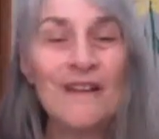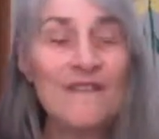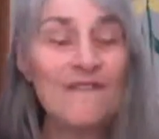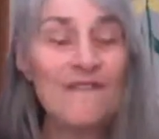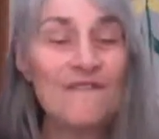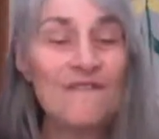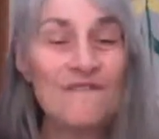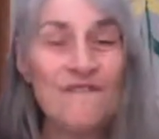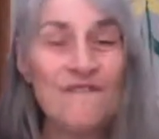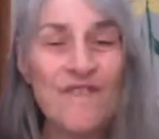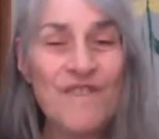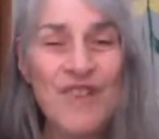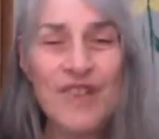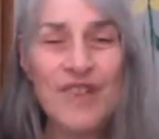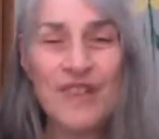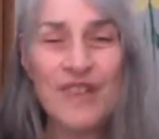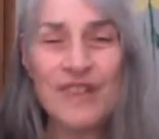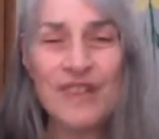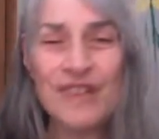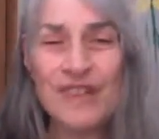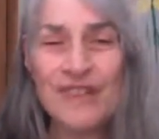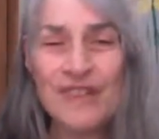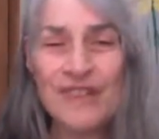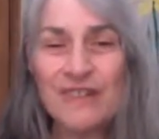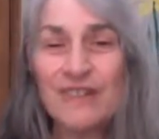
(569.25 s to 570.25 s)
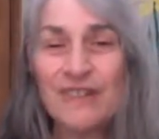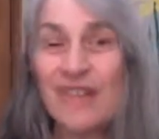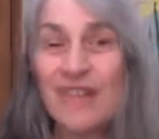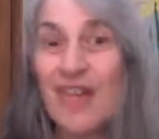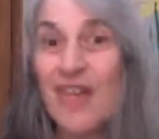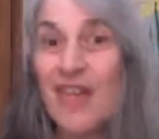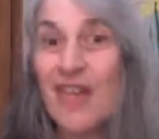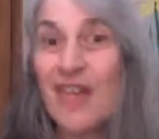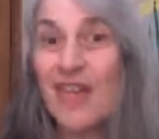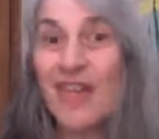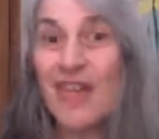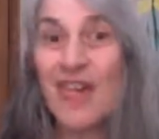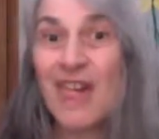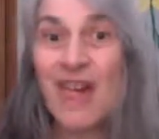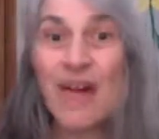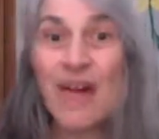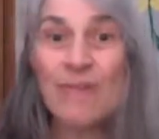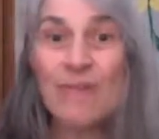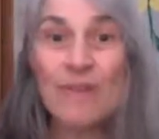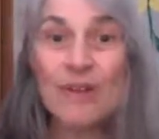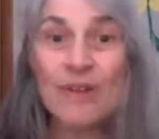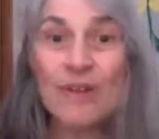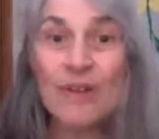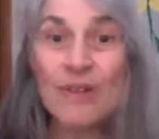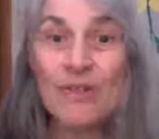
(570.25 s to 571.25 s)
feelings,
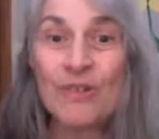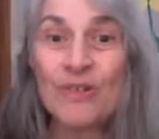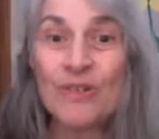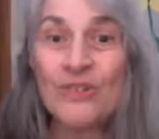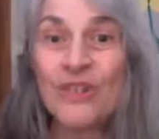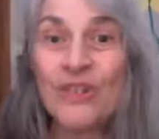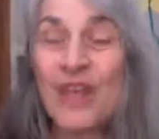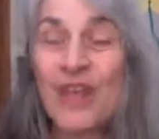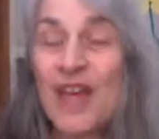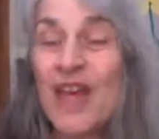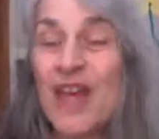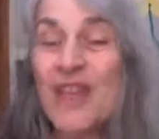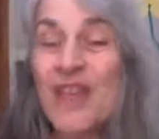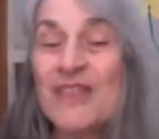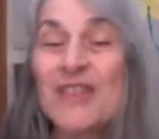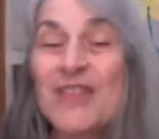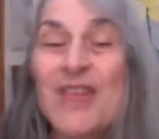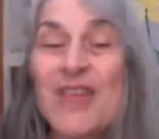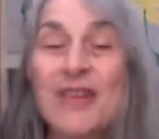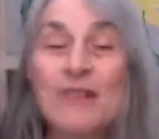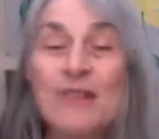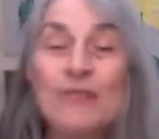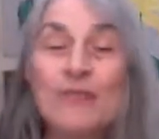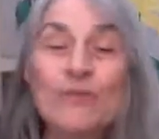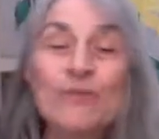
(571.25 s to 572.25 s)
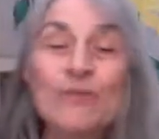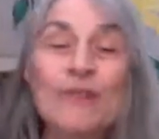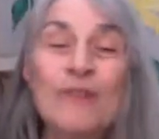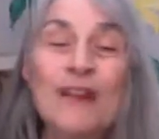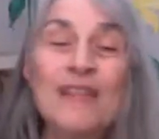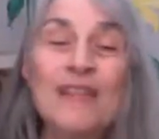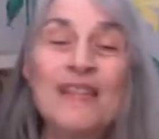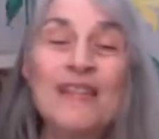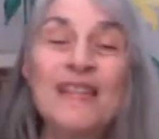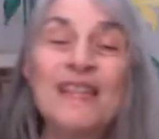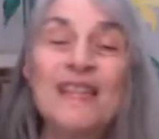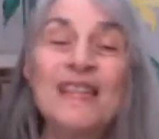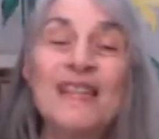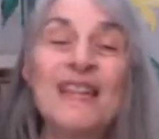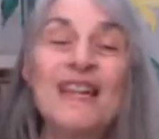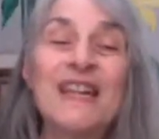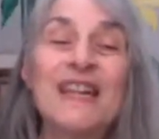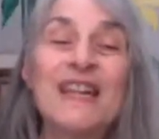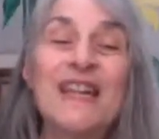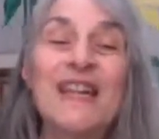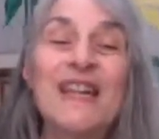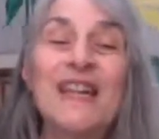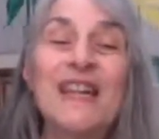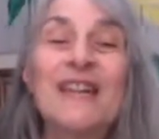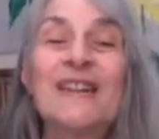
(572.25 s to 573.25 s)
chemicals that are running
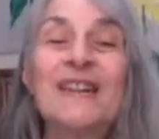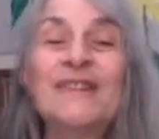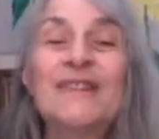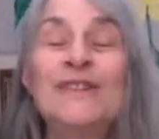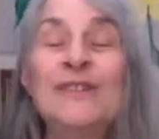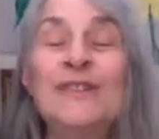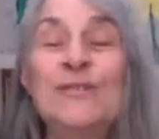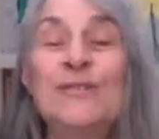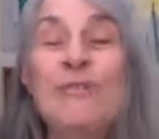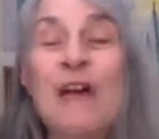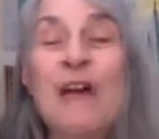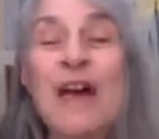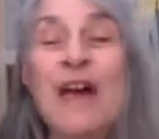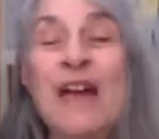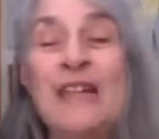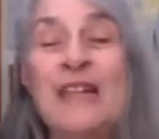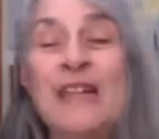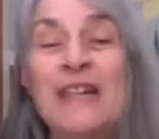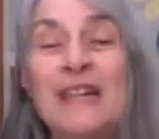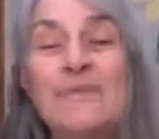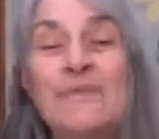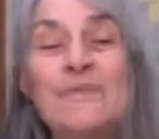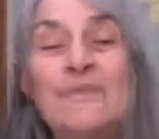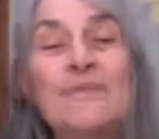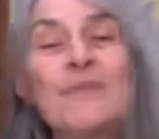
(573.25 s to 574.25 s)
in your body.